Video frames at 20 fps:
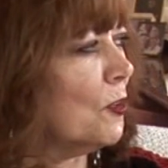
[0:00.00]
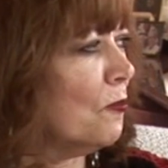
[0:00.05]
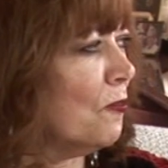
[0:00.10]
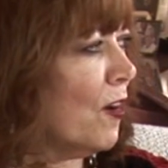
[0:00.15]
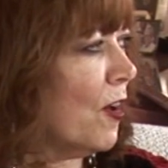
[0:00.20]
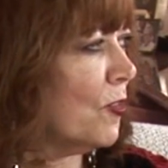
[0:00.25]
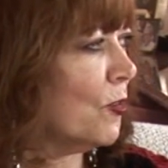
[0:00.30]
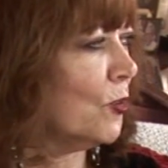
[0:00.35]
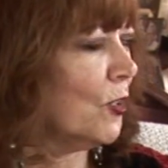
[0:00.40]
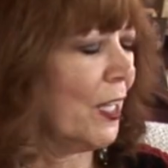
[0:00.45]
you,
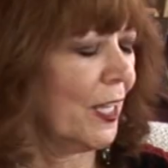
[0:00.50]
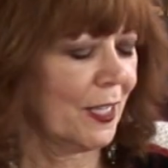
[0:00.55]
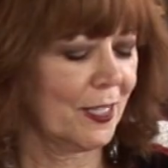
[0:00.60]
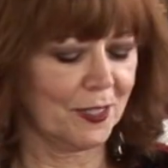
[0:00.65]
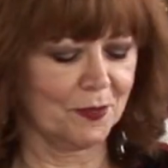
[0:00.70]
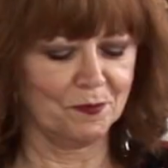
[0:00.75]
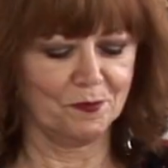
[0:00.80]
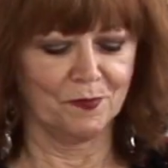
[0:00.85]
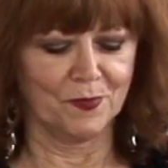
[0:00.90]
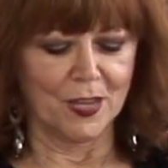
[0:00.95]
Father
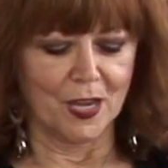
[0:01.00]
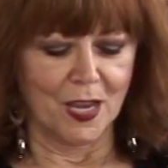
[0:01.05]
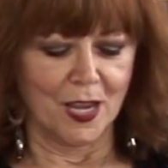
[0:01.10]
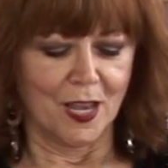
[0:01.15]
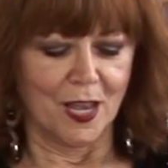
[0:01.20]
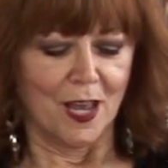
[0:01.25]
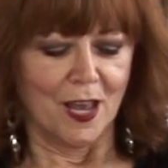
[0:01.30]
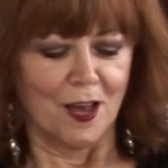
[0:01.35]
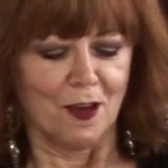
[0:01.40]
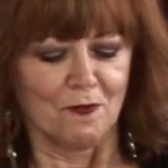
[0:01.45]

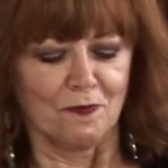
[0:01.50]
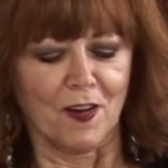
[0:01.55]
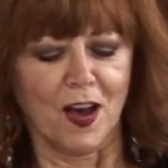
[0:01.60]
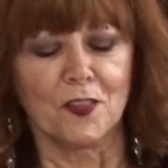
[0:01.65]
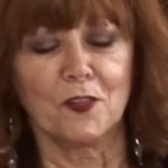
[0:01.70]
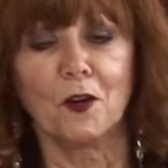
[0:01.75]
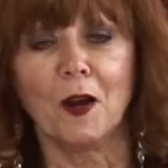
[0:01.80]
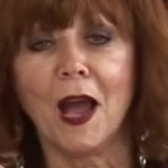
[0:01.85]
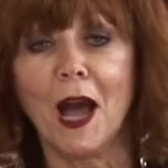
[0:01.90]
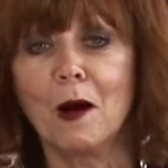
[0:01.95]
Lincoln.
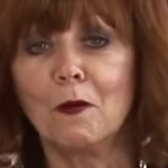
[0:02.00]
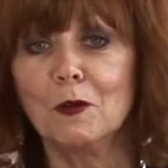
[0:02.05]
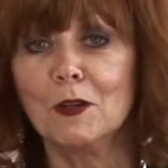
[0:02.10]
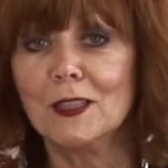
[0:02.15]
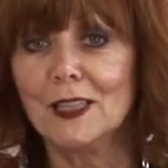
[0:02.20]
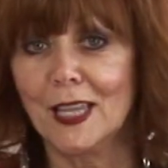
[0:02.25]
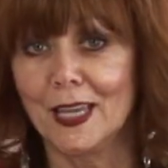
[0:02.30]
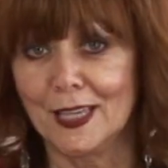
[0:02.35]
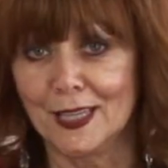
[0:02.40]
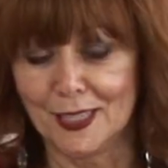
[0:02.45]
Father Howard
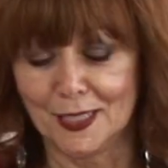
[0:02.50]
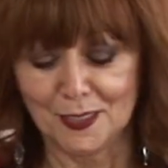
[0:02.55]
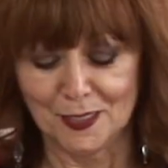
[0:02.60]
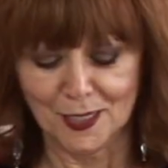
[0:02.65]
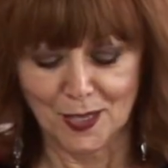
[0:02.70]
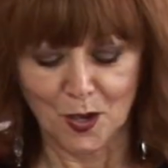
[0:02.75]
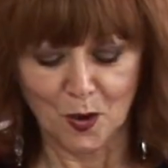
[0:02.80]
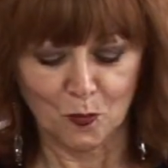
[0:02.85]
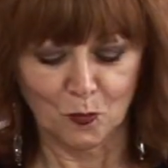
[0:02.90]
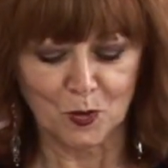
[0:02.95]

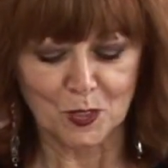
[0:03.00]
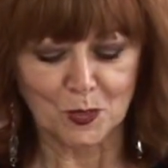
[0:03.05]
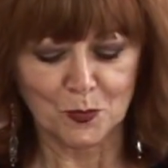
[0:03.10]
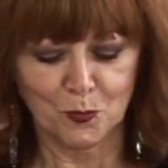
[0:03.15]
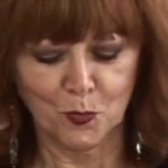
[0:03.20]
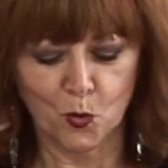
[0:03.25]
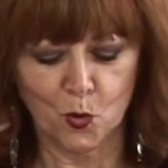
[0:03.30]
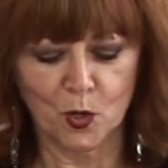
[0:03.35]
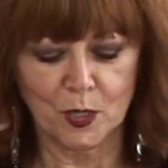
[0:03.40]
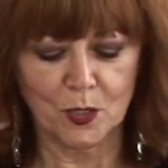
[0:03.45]
Lincoln was
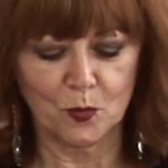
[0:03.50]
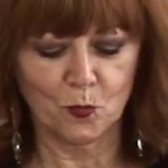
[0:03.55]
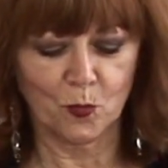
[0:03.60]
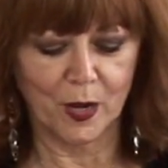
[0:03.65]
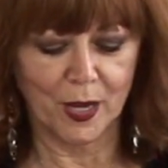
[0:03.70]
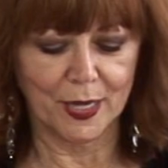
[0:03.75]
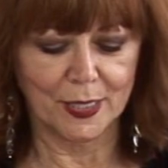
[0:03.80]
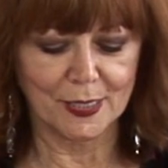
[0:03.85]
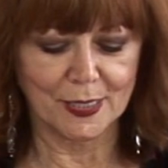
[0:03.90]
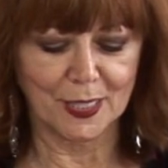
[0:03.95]
born and
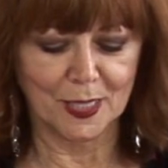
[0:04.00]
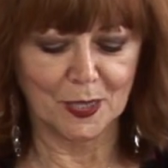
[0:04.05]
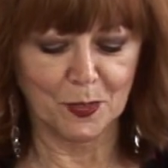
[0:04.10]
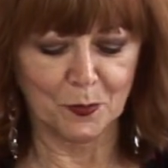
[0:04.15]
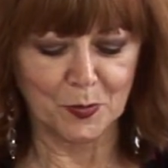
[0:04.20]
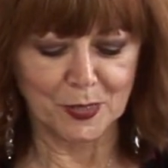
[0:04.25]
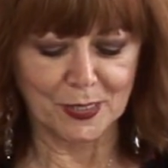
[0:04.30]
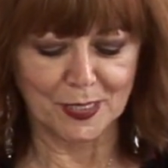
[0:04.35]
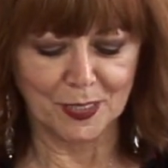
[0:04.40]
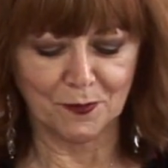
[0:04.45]
raised in the
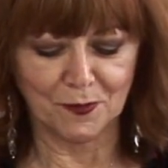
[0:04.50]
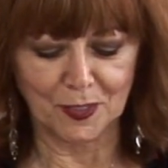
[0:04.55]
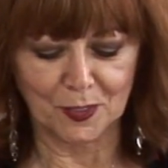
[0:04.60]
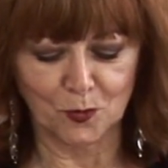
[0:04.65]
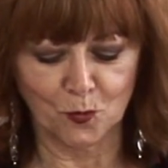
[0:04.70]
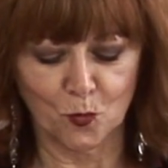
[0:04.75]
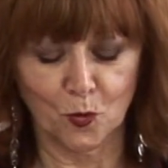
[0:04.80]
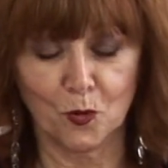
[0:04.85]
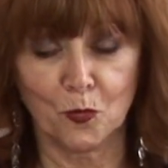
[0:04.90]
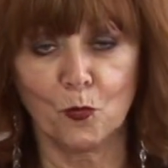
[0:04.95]
Pacific
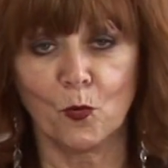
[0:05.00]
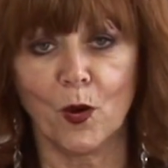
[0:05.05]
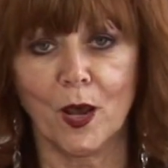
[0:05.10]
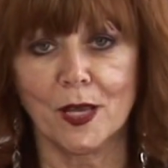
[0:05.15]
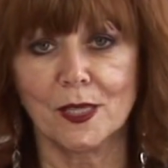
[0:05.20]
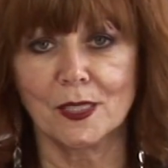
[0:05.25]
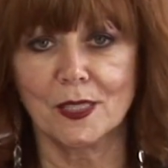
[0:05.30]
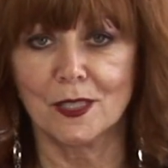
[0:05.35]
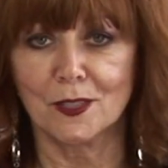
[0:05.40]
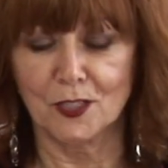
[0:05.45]

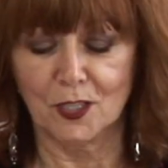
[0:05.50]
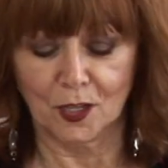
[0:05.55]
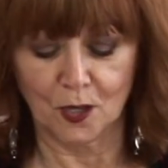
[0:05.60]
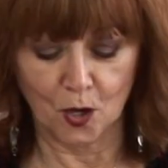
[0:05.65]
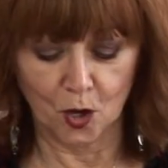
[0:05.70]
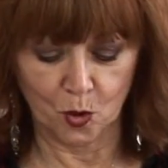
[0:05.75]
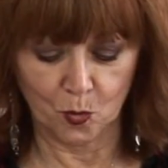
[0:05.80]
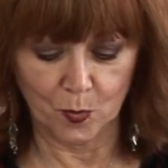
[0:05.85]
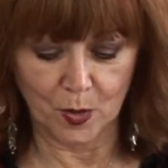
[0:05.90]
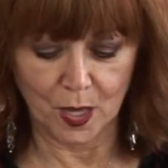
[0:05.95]
Northwest in
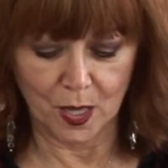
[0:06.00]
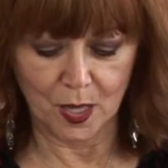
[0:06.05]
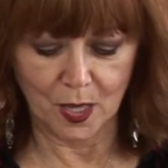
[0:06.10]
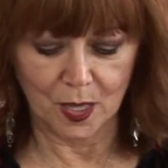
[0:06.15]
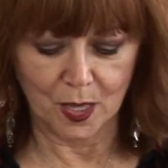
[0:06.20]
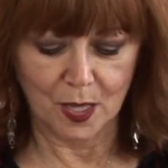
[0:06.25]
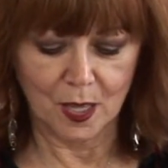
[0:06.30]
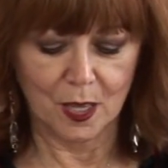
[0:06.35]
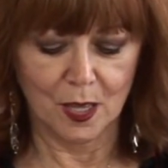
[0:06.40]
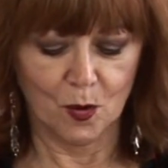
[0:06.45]
Tacoma,
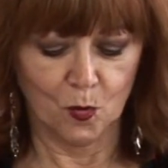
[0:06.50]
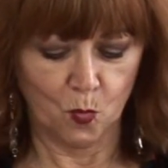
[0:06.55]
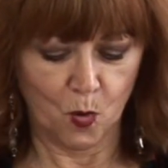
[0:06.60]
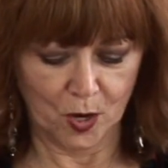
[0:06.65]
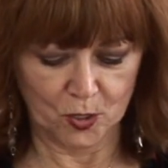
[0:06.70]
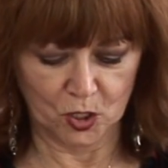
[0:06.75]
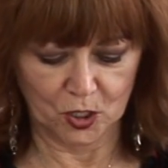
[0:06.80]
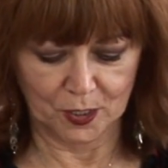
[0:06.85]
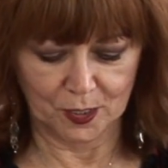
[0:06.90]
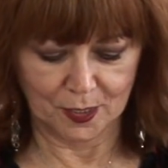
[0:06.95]

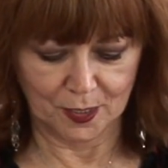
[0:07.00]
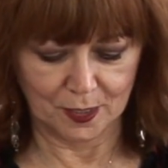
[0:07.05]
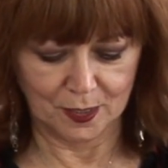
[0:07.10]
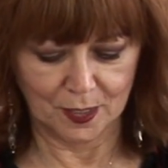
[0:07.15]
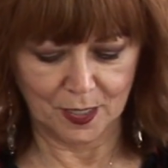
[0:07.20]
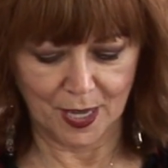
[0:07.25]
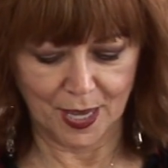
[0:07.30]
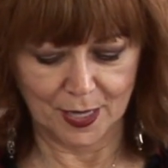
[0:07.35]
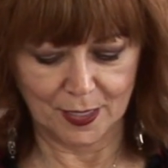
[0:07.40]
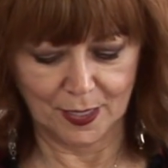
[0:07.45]

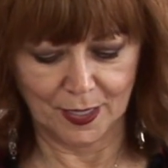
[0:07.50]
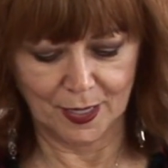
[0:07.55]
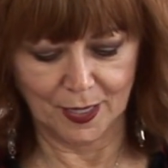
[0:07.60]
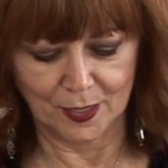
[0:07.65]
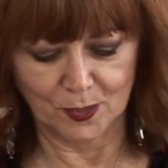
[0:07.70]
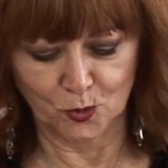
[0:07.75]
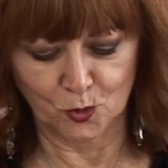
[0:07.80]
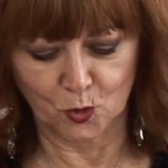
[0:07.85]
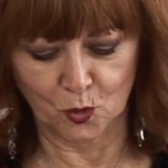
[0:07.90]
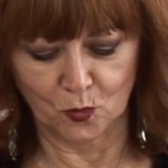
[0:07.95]
Washington, and he
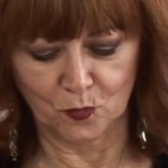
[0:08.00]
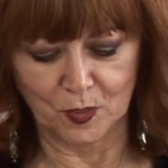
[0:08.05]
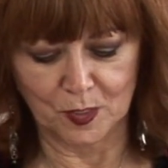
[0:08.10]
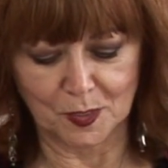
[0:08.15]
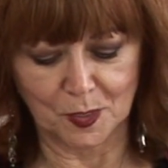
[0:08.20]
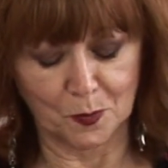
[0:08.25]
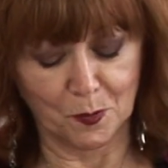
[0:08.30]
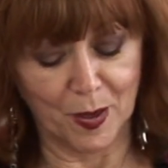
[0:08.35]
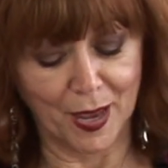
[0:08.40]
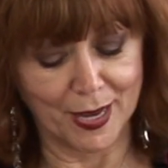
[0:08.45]
has served as
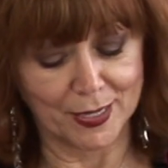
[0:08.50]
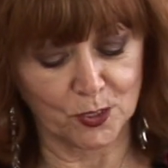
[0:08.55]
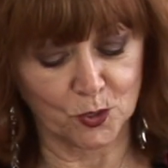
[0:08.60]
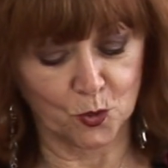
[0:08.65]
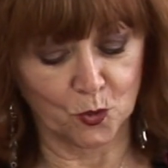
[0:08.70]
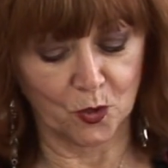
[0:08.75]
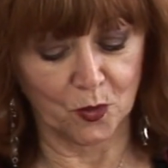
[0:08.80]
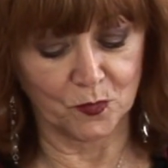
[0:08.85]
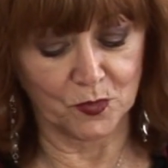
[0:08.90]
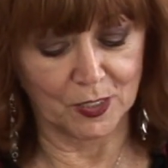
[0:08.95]
the
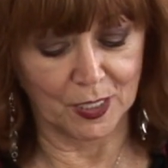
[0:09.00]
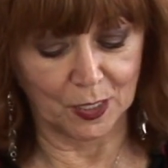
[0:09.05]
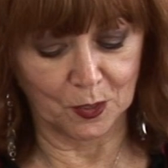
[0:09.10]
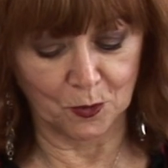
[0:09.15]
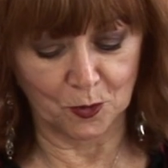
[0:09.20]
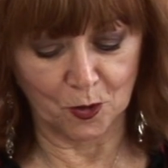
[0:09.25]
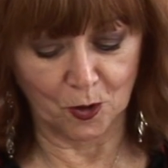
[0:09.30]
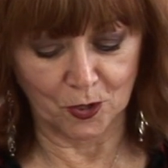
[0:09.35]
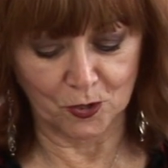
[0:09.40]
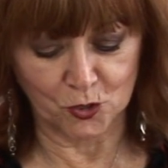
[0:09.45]
pastor of
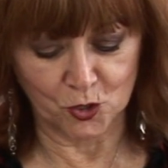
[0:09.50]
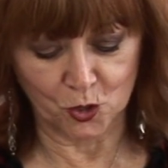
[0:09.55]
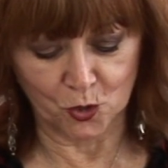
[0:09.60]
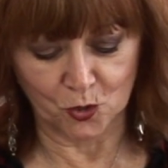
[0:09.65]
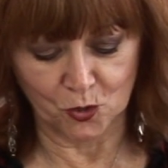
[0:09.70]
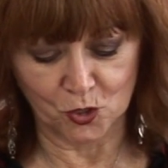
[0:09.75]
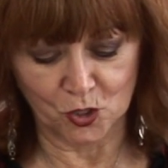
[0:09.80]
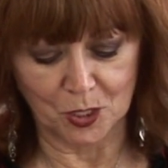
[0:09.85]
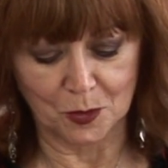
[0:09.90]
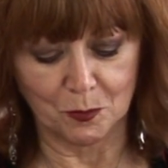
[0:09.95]
Sacred Heart
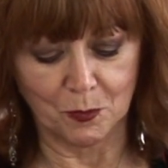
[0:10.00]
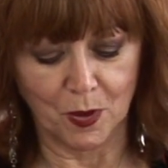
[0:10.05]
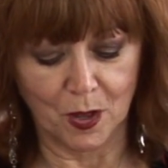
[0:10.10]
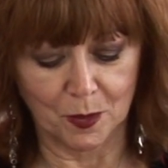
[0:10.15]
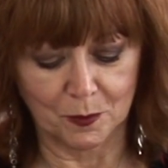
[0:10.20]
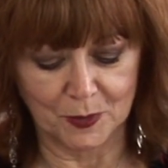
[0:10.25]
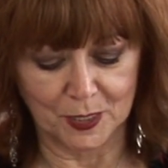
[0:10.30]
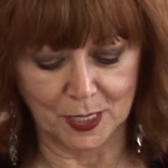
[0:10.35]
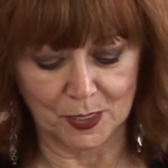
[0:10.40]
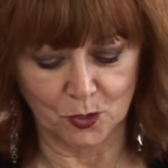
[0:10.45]
Church in
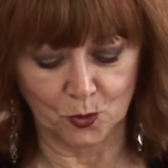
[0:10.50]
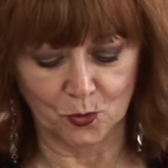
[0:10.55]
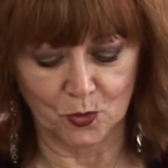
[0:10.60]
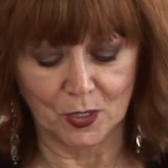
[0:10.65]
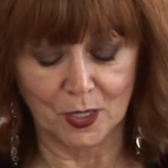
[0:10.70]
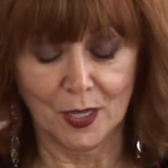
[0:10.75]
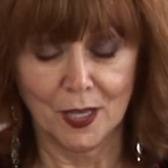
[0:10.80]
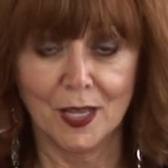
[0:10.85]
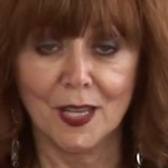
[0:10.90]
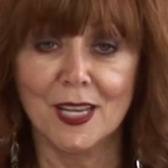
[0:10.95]
Palm Desert
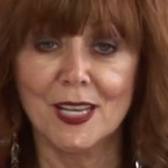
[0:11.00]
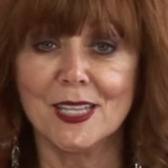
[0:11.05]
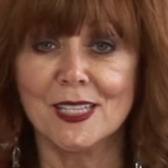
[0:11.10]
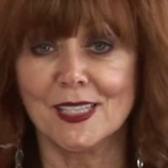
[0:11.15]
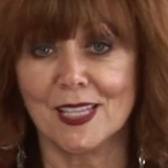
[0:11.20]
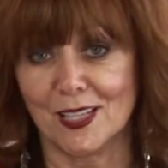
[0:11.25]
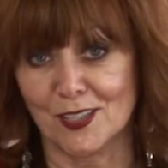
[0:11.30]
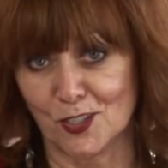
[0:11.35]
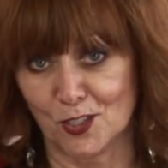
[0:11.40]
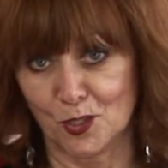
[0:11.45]

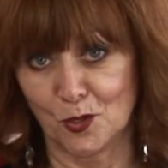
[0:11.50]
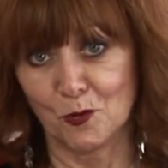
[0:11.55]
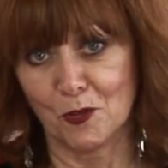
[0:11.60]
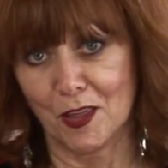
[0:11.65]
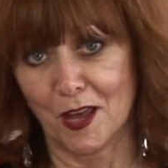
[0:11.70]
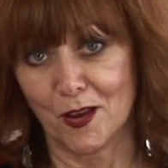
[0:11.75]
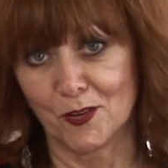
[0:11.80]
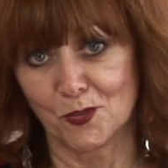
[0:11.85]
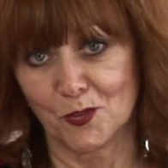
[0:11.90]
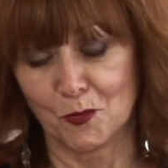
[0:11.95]
since
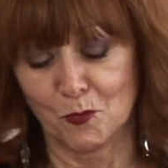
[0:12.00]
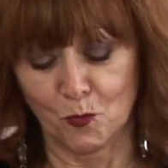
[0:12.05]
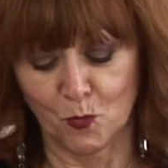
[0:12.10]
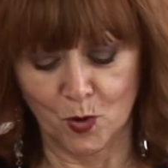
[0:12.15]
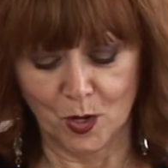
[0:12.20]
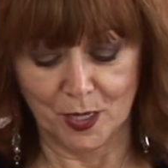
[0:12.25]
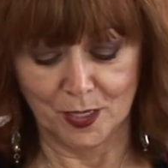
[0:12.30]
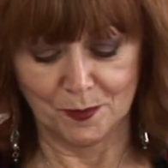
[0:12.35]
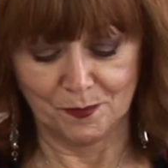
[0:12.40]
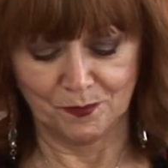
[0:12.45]

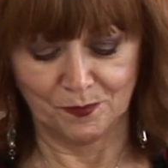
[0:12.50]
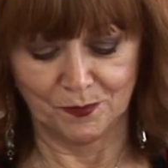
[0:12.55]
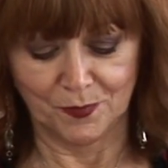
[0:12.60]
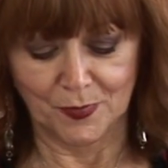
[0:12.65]
2001.